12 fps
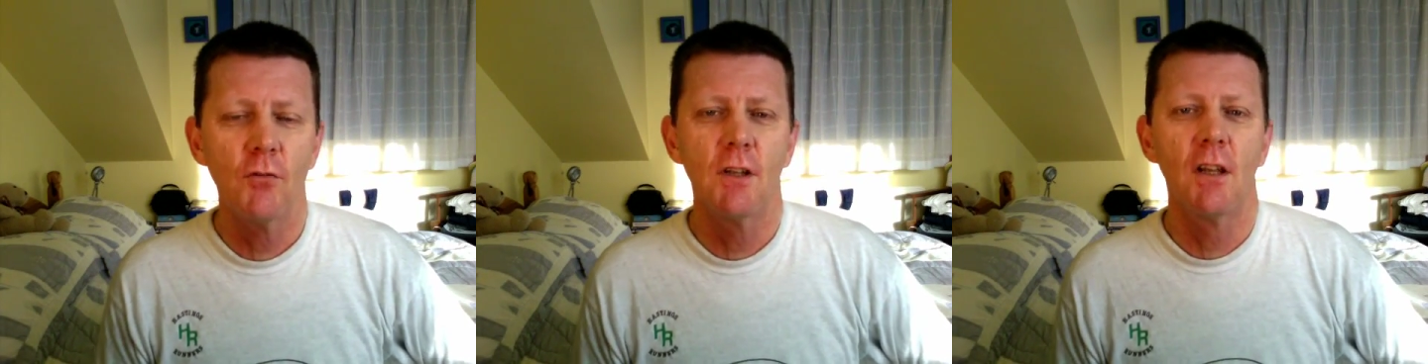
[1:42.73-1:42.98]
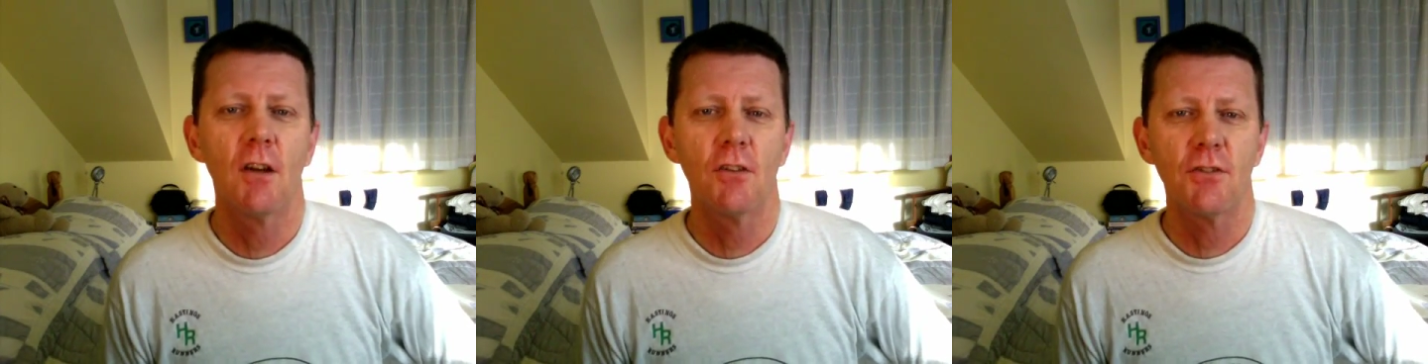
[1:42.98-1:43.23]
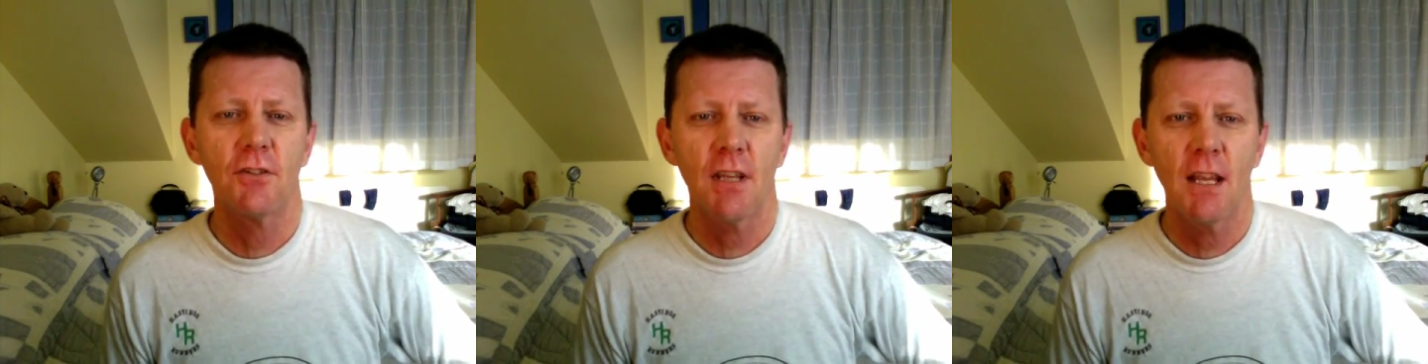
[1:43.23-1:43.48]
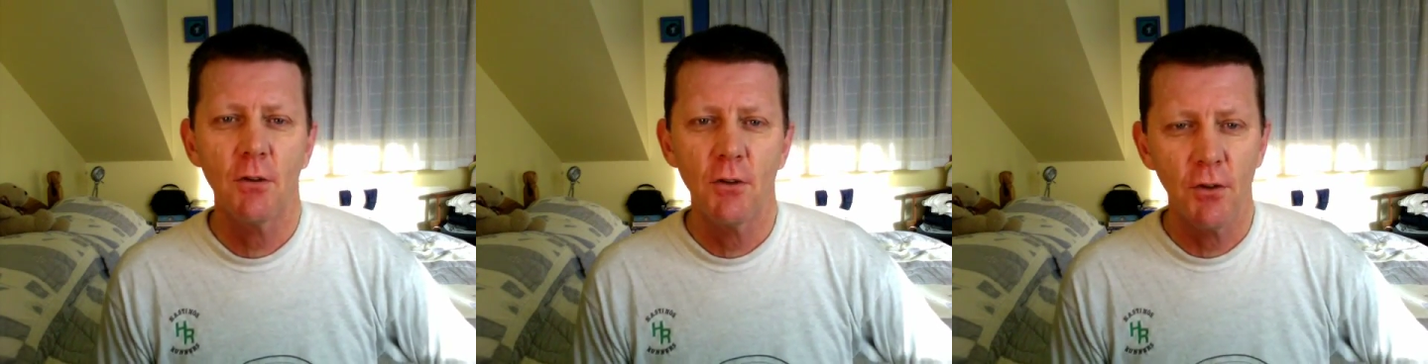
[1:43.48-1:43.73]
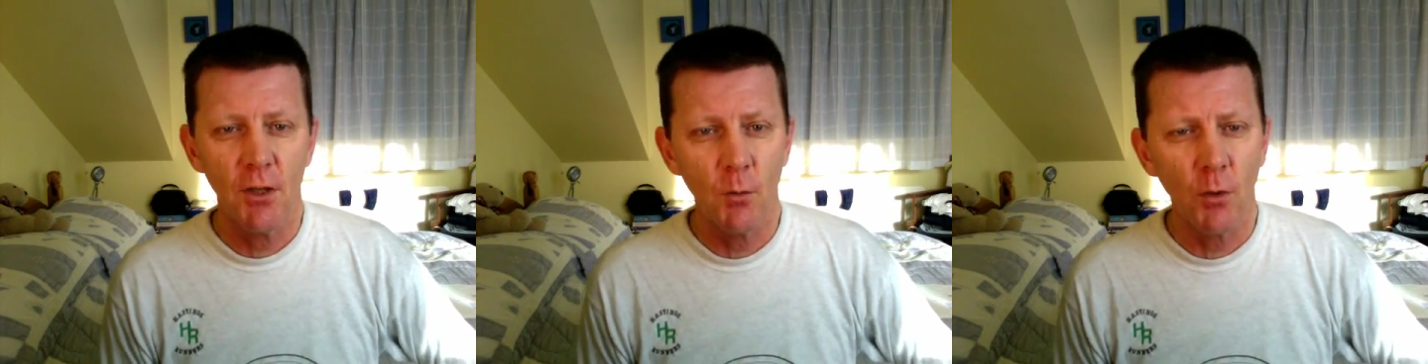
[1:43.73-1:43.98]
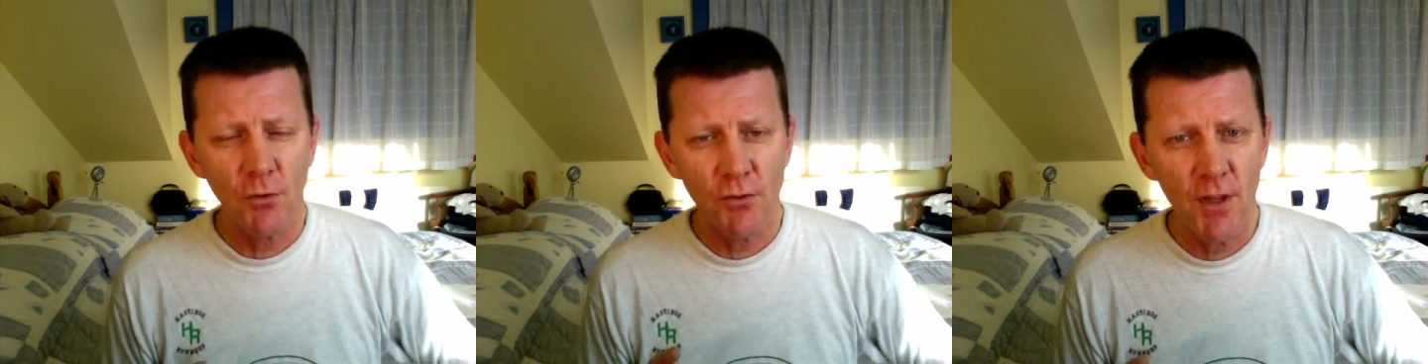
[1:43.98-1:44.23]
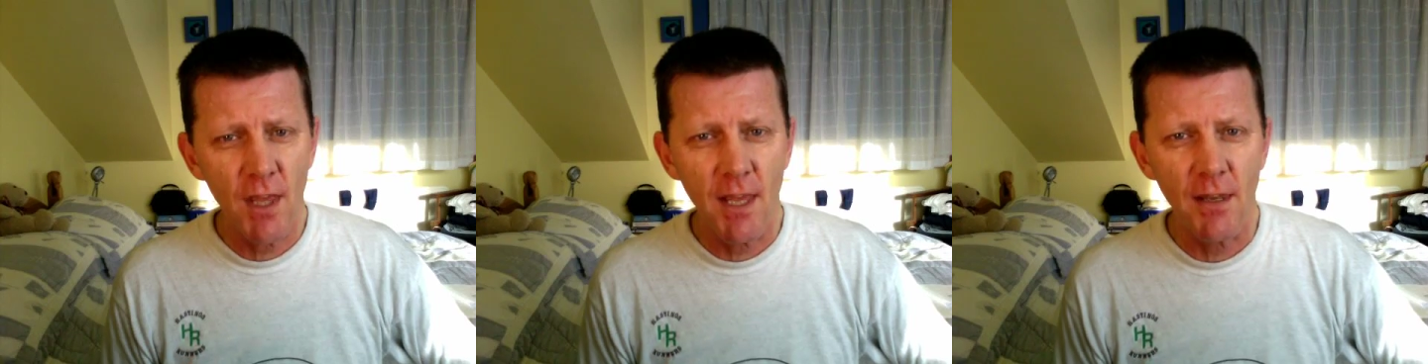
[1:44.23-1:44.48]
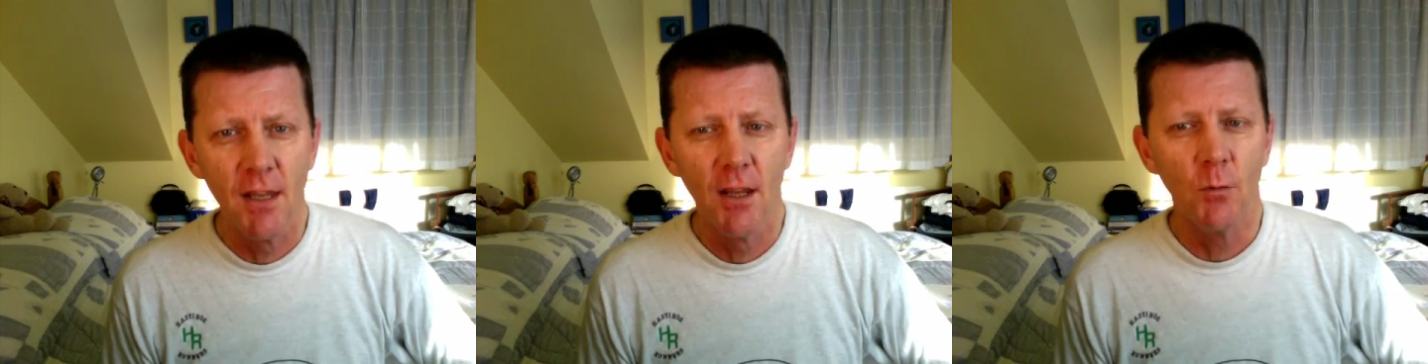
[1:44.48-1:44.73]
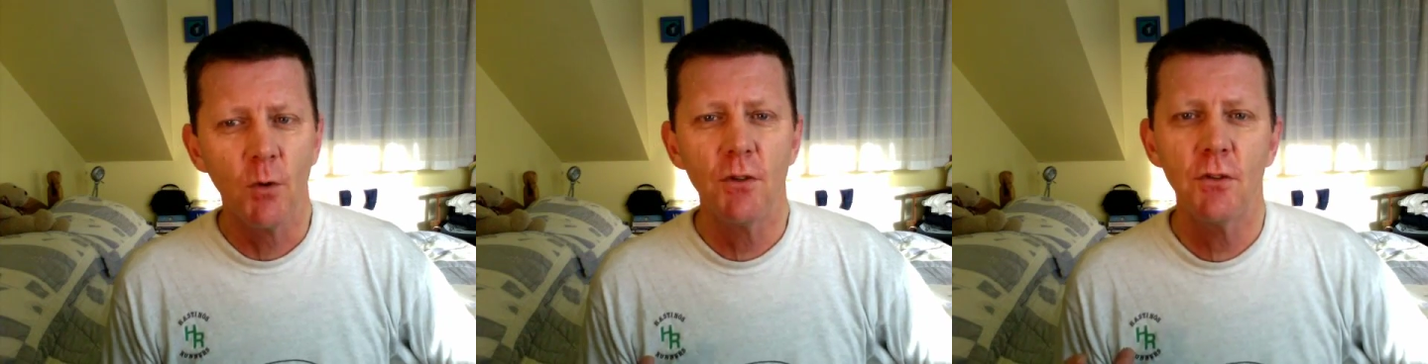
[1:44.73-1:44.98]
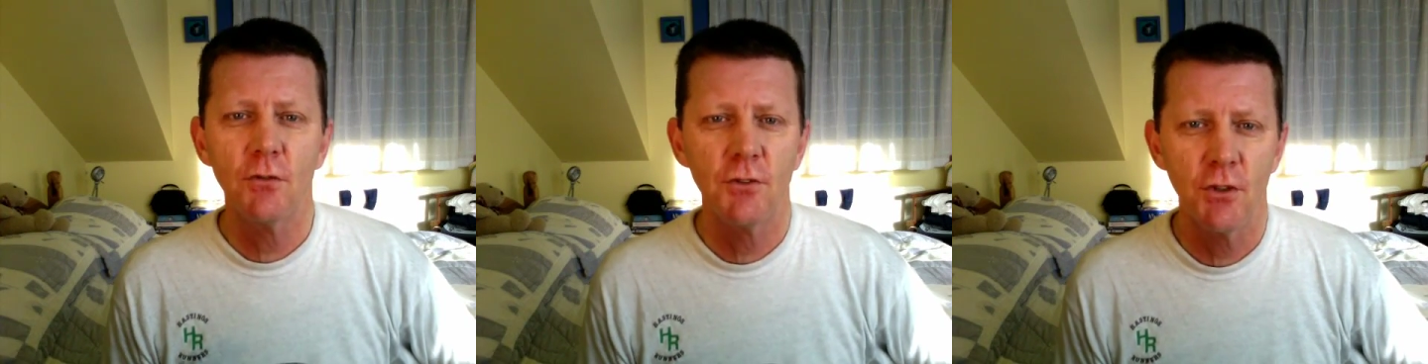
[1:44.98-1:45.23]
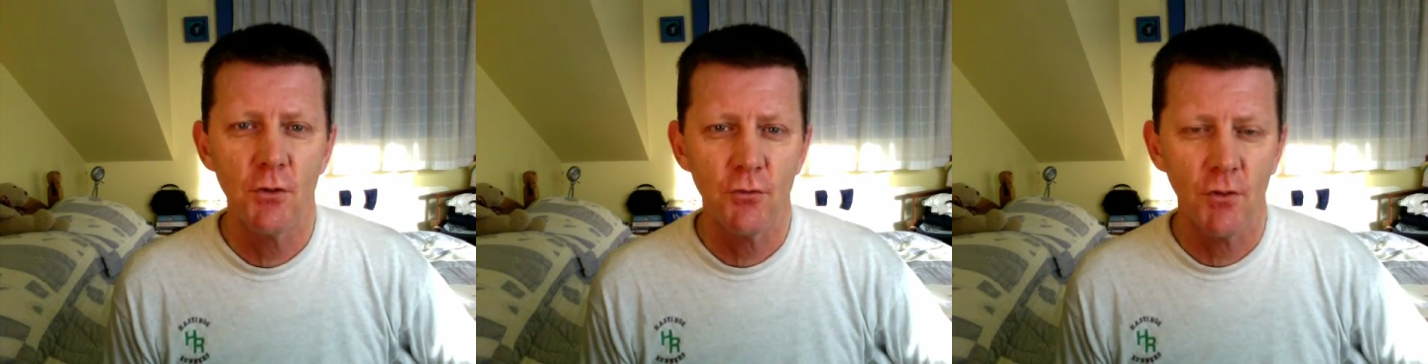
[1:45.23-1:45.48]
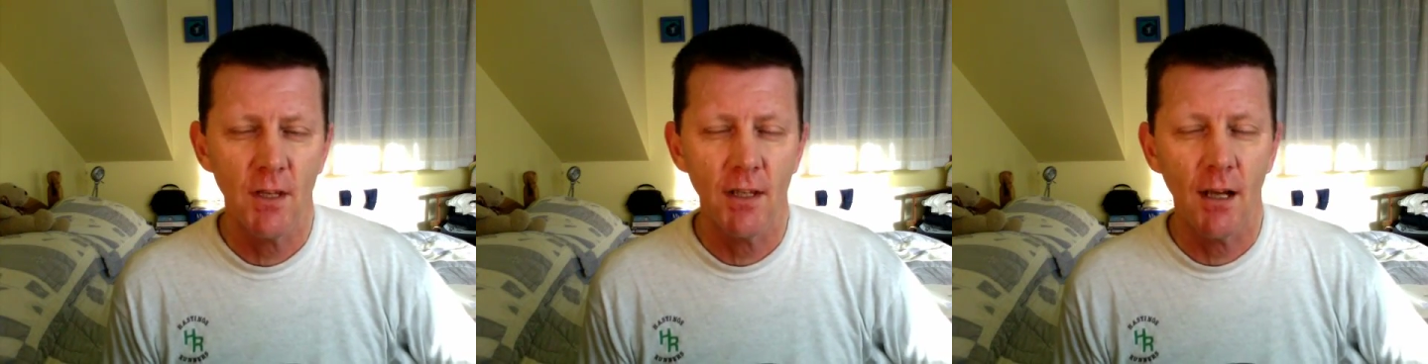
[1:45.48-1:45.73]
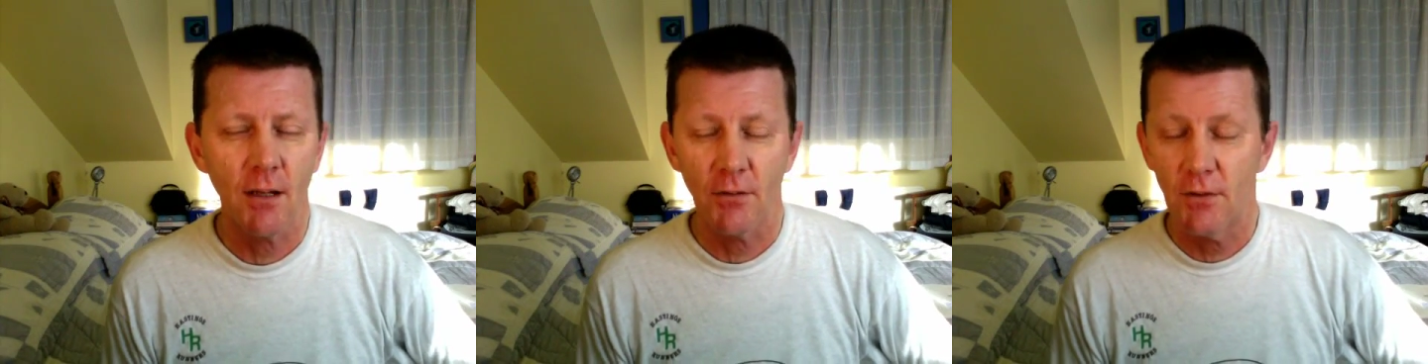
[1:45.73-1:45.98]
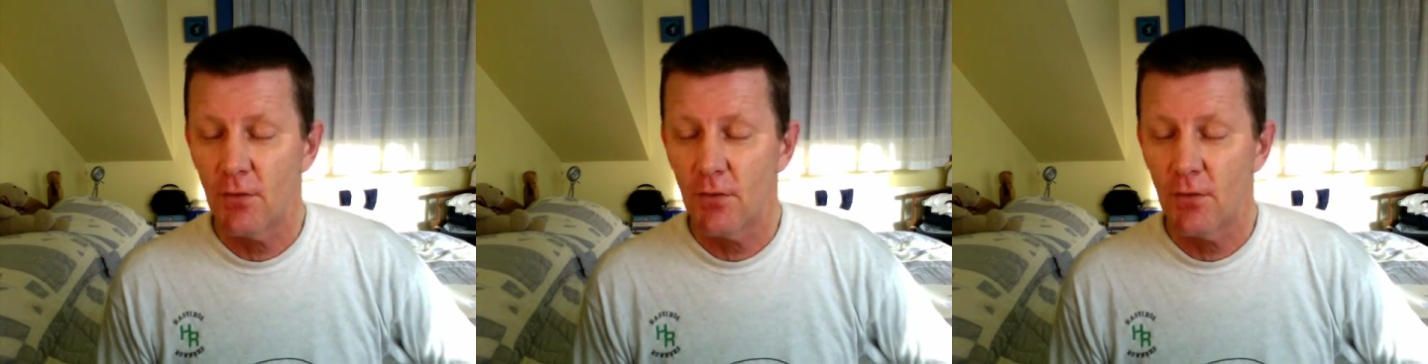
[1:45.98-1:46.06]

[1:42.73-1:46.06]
realise just how good it was then, when your children are younger.